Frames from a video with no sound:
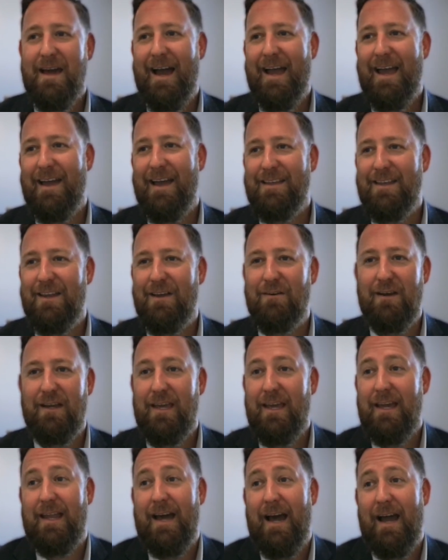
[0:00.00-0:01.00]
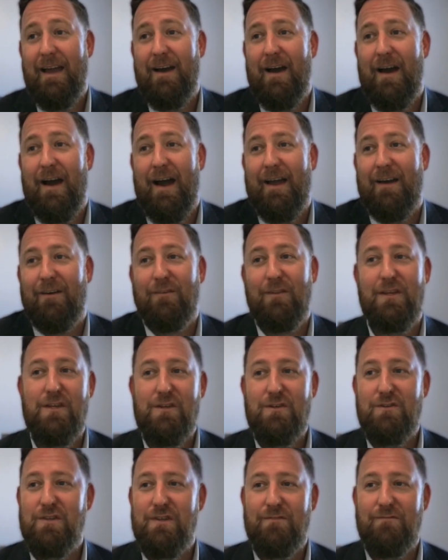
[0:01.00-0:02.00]
I only
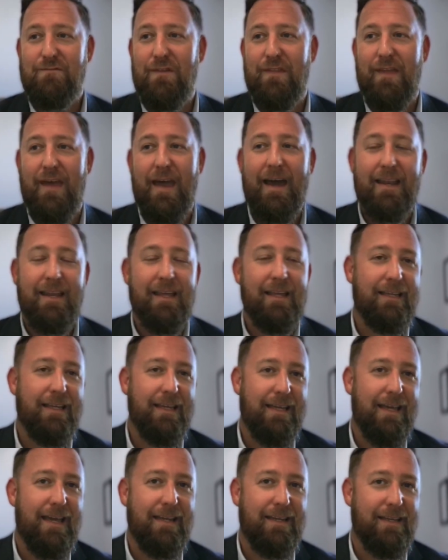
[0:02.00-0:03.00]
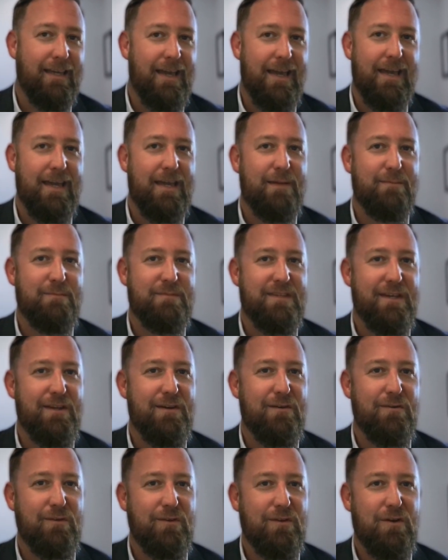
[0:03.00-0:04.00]
use it for that in games. I
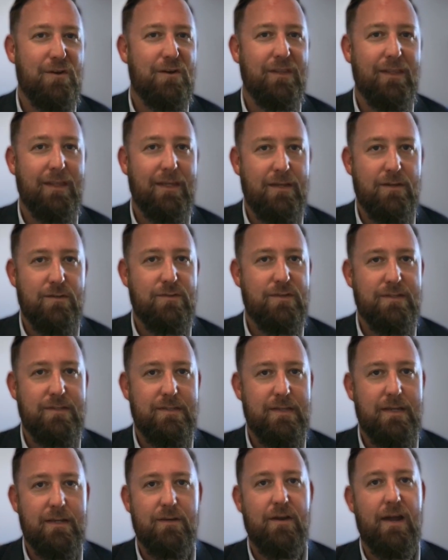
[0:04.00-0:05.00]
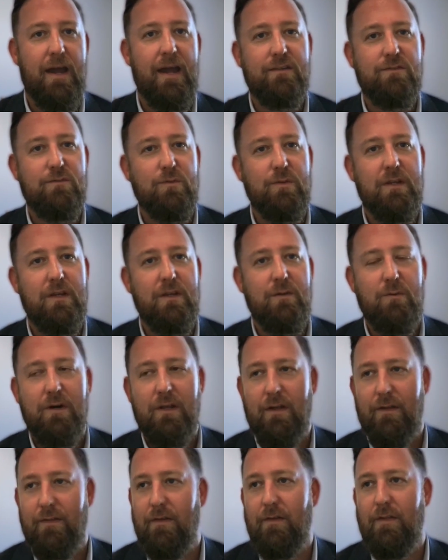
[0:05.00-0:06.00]
don't currently use it to interact with
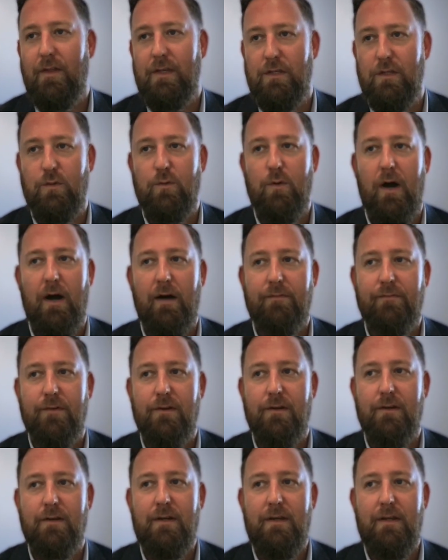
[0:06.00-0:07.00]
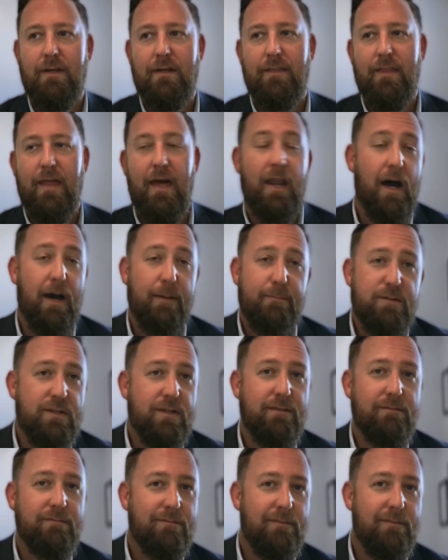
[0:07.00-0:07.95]
anyone, although they do offer that option.